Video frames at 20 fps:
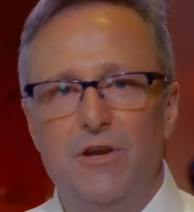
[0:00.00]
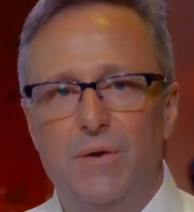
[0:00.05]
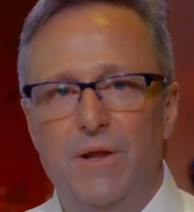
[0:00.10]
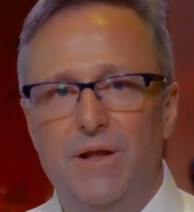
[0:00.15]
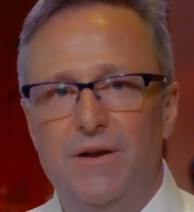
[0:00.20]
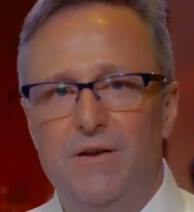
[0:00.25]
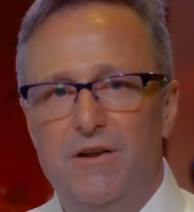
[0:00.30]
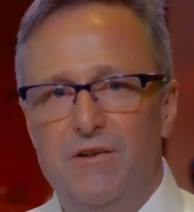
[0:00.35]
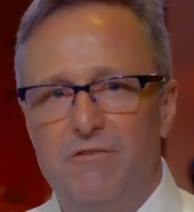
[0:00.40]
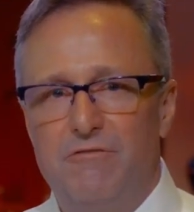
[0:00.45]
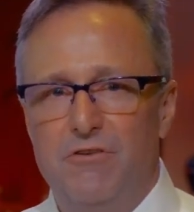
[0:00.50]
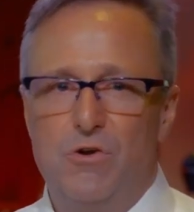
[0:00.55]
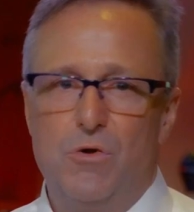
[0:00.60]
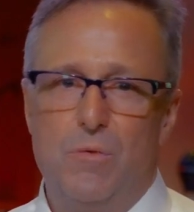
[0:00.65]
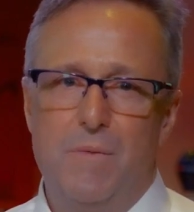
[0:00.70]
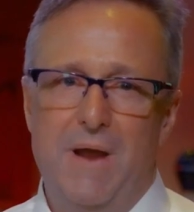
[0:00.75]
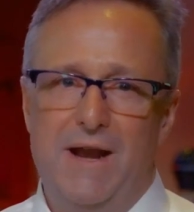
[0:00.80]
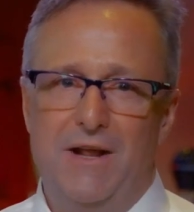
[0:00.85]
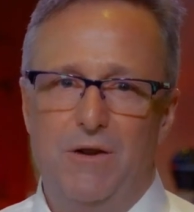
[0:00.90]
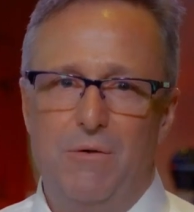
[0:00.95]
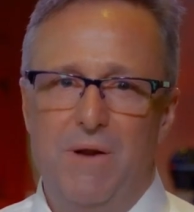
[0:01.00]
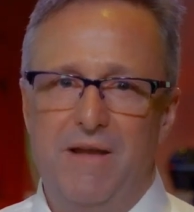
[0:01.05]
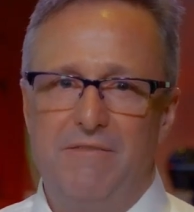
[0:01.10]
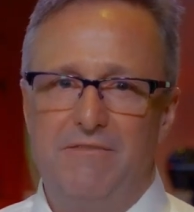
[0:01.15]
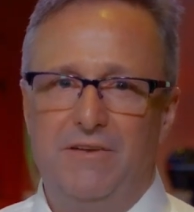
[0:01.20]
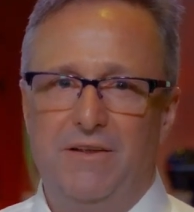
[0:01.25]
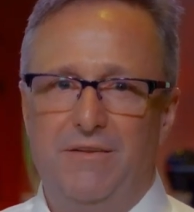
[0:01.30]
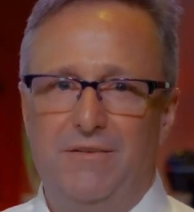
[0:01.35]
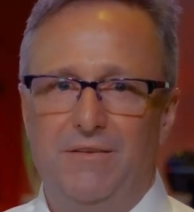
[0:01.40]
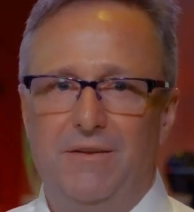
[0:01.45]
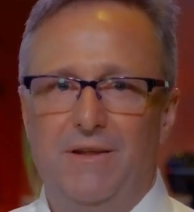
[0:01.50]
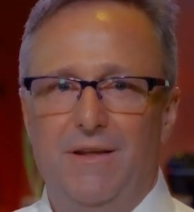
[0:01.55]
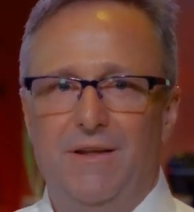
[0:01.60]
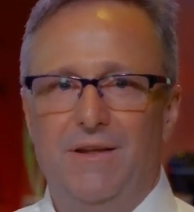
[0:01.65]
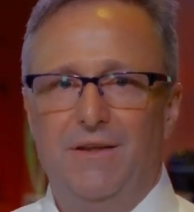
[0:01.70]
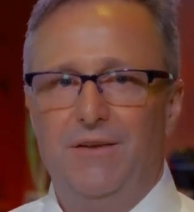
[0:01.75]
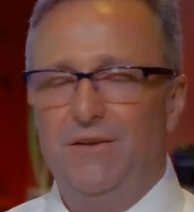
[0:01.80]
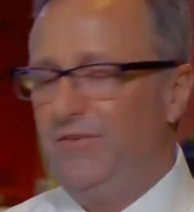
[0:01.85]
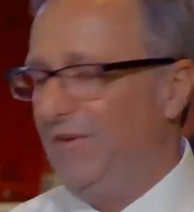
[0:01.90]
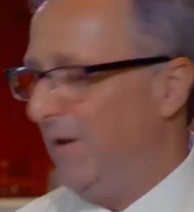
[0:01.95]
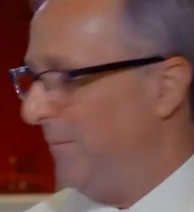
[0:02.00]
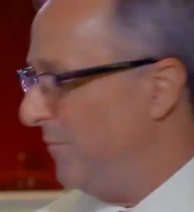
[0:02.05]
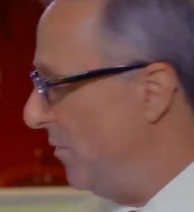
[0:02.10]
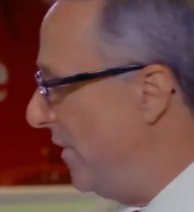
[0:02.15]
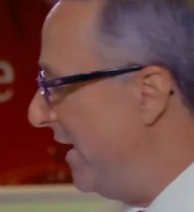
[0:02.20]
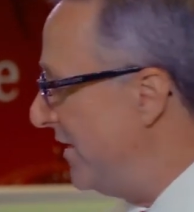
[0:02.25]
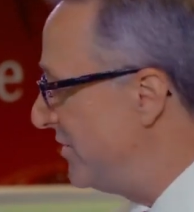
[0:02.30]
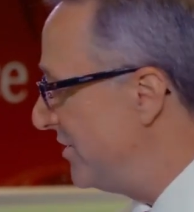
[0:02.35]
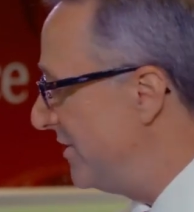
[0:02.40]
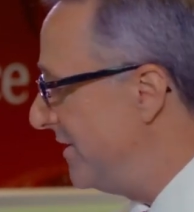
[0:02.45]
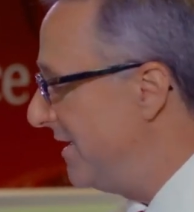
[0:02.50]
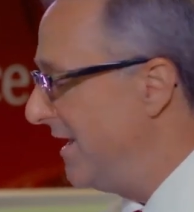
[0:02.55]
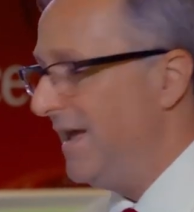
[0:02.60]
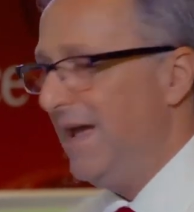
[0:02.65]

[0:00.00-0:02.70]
unit for chromatographic separation.